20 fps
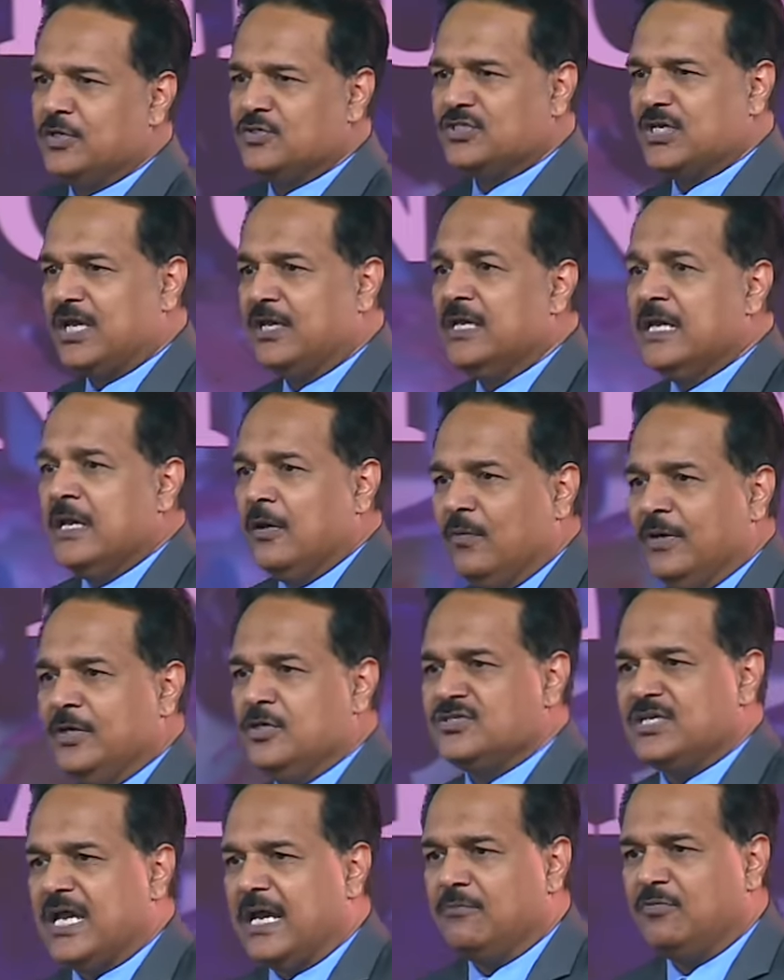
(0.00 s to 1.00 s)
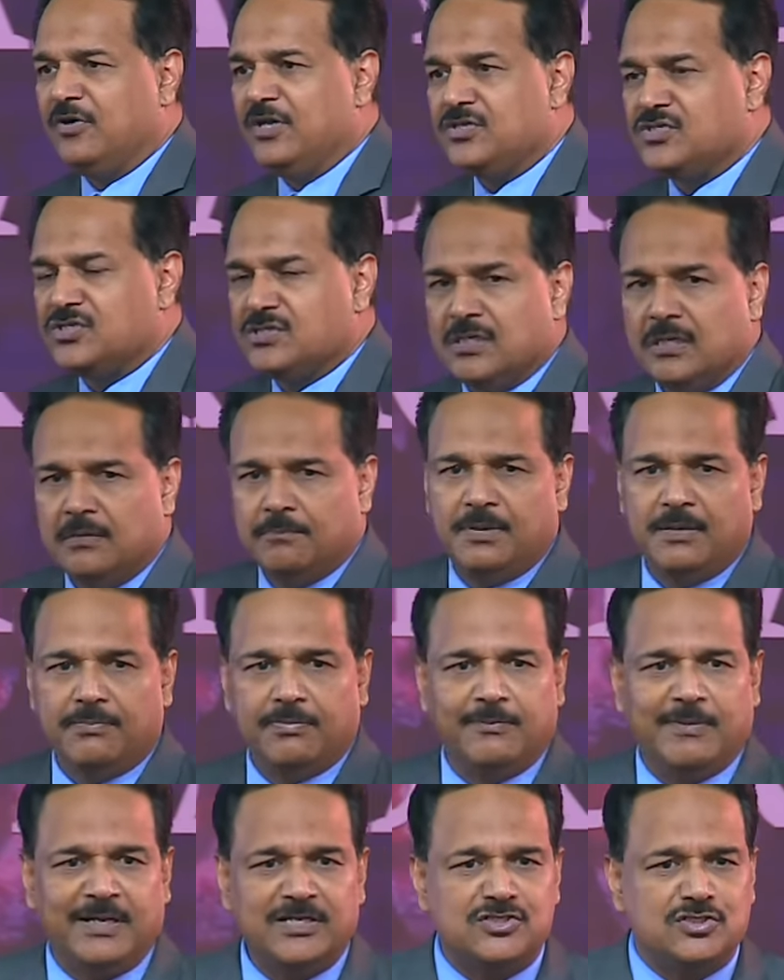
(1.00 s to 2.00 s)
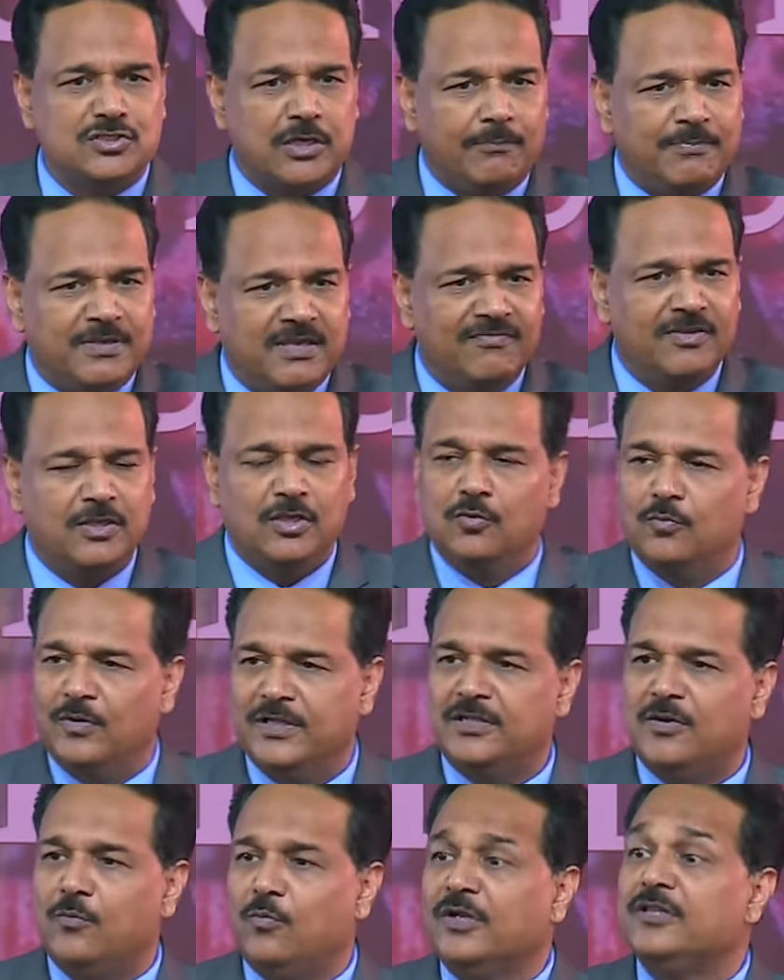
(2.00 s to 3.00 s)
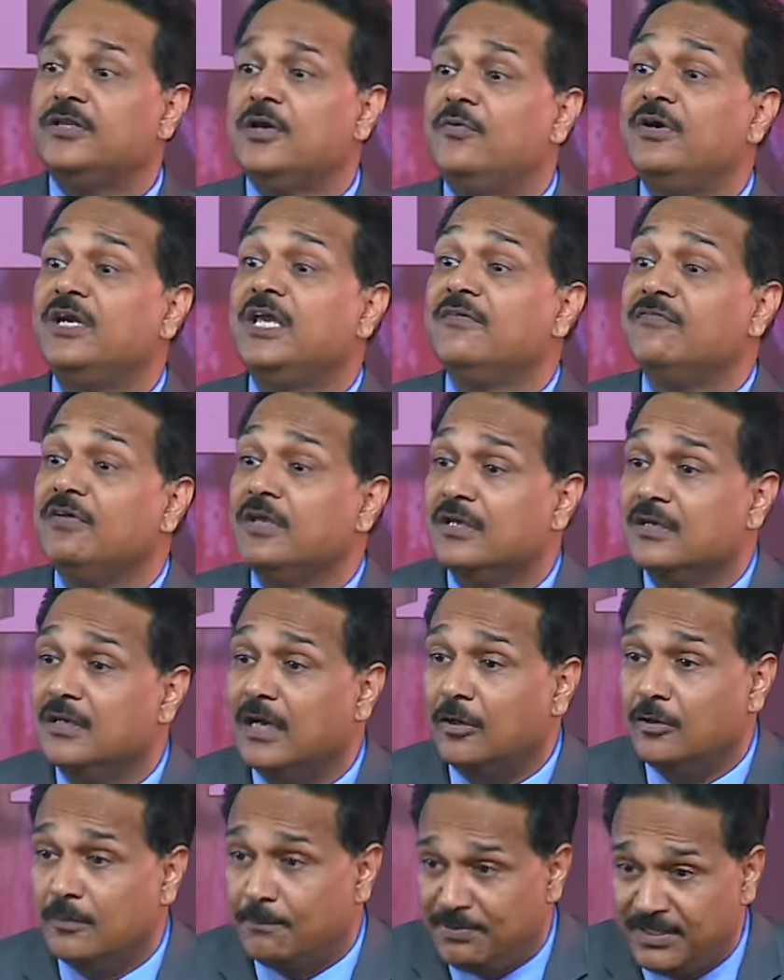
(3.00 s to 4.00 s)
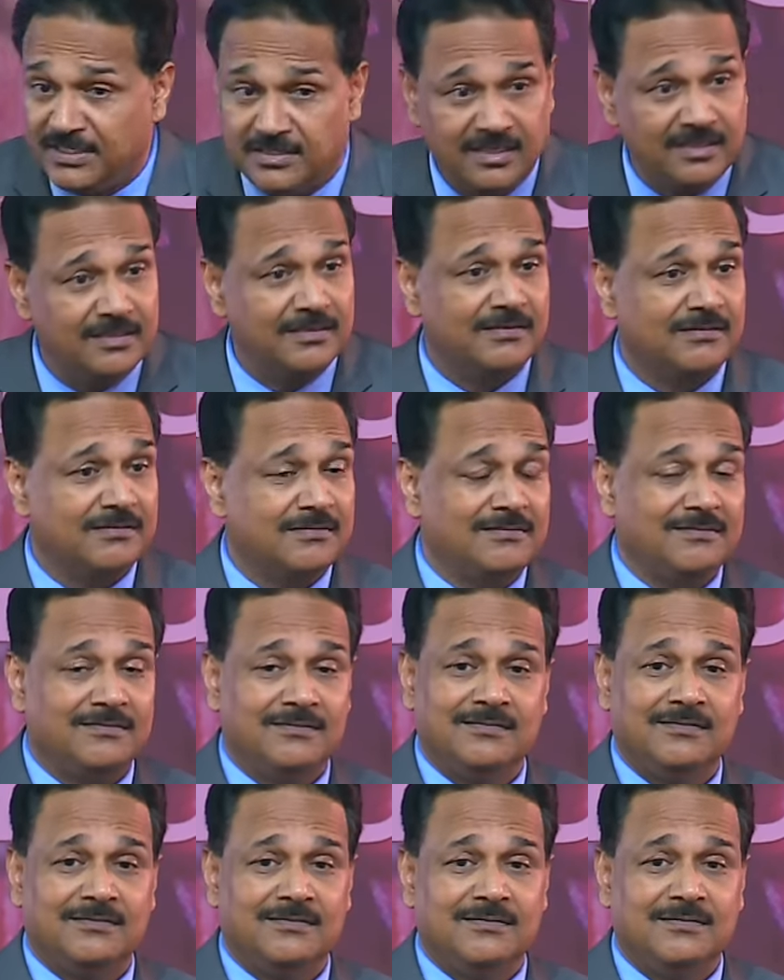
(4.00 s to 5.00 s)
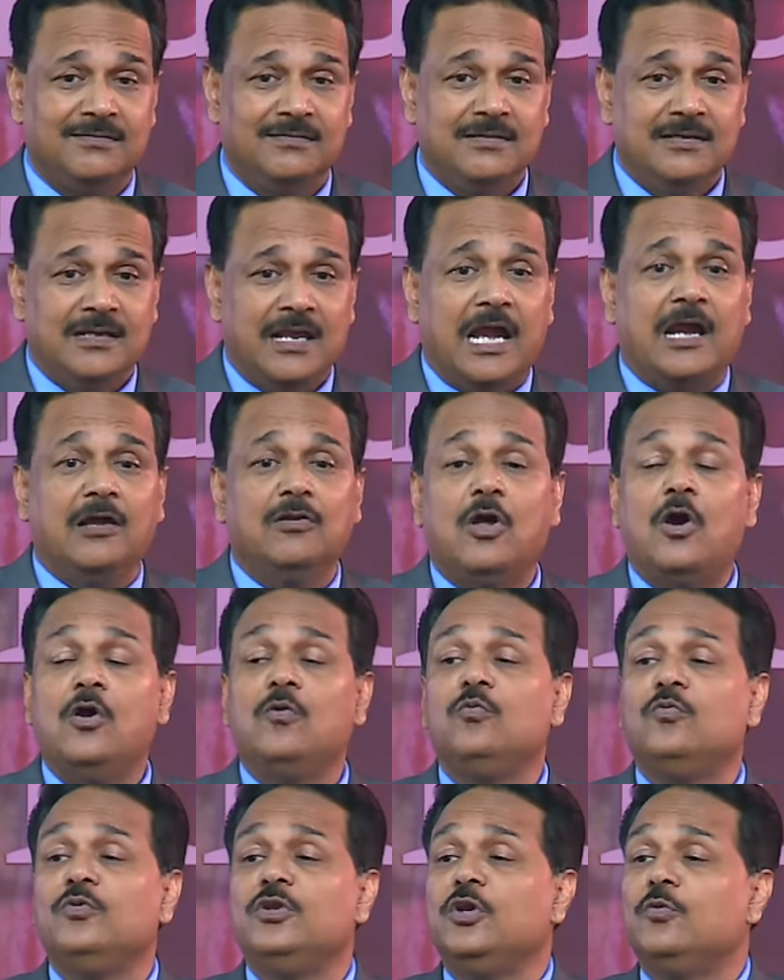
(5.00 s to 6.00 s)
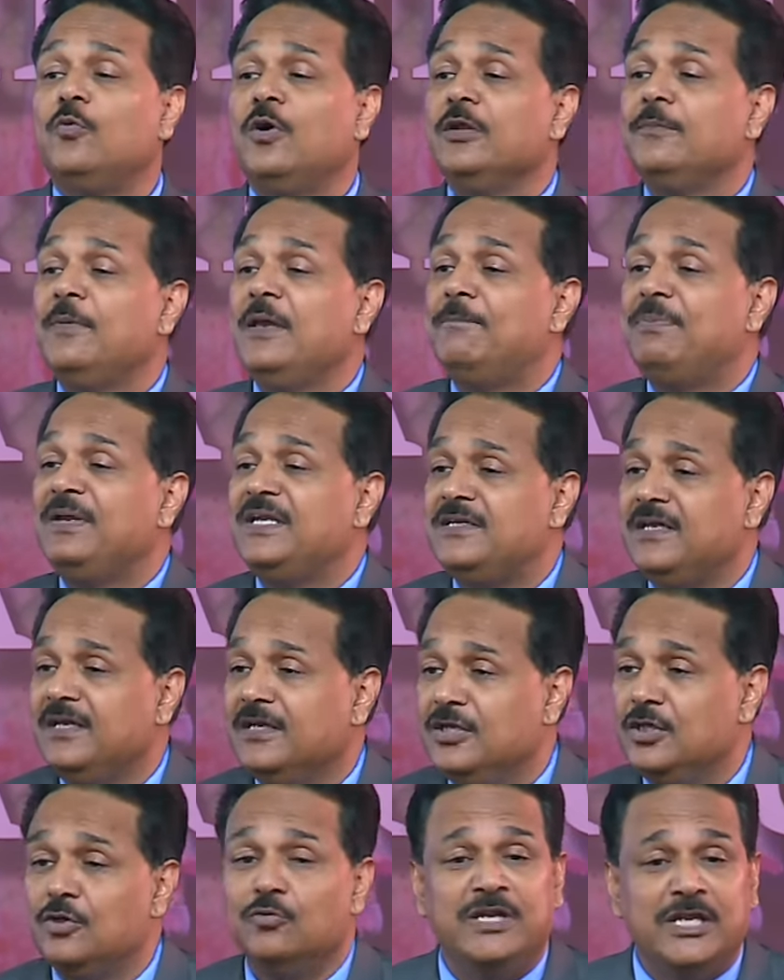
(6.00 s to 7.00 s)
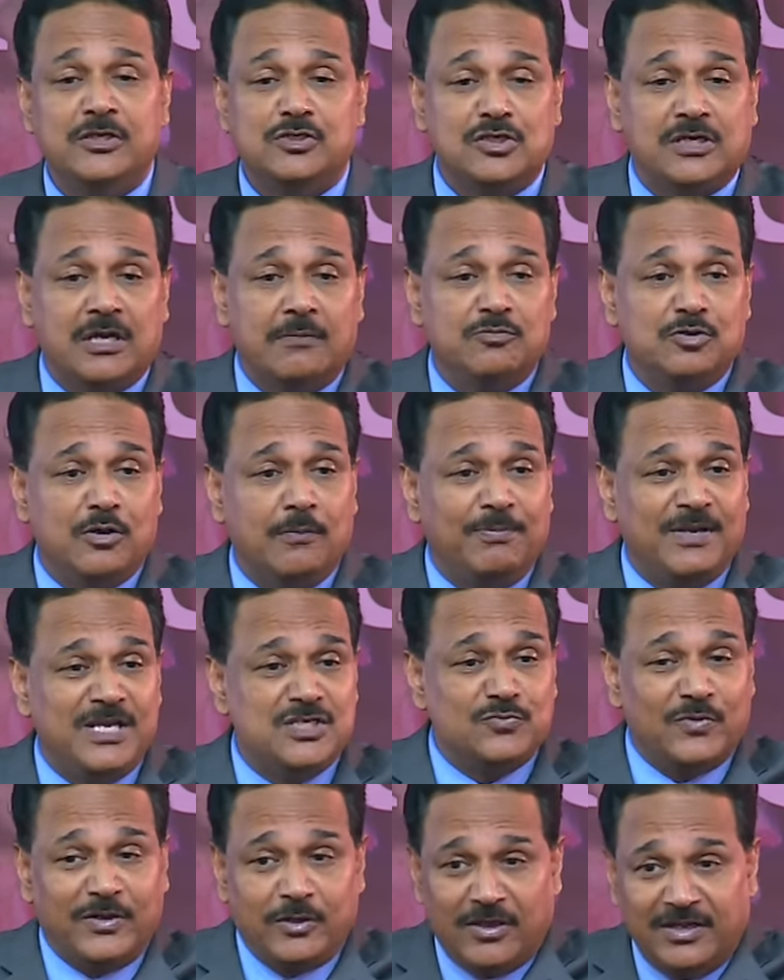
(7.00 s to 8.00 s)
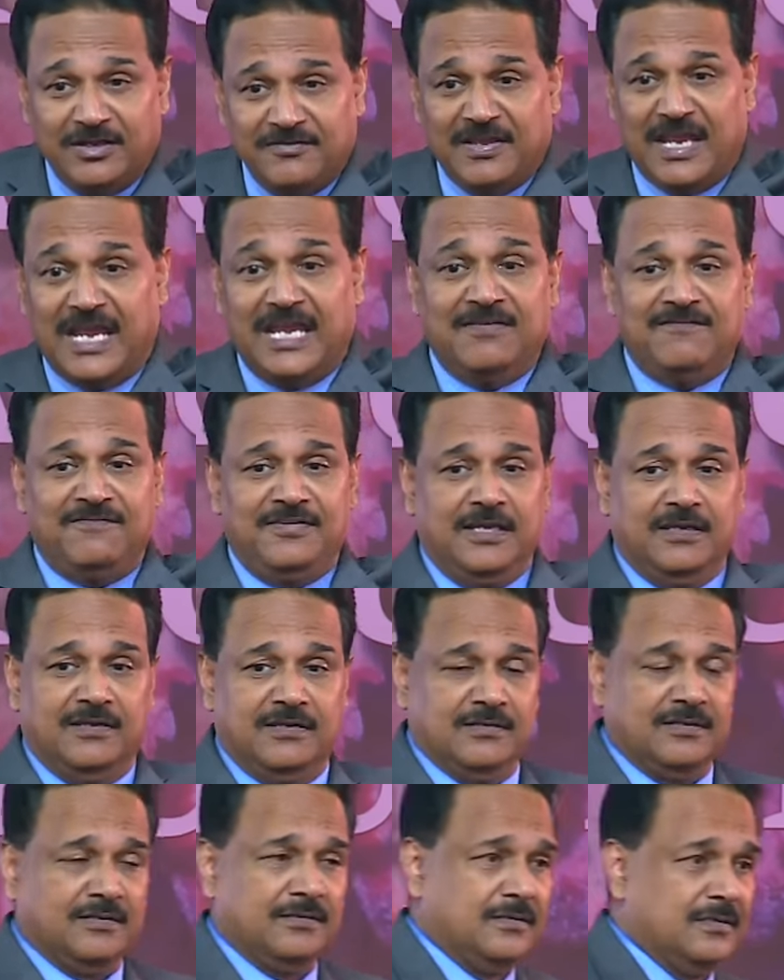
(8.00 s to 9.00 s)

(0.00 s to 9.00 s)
you say, when you say I'm rich, people might stop giving you when they, what they were giving out of pity. How long would you want to be pitied? You need to come to a place where you're envied.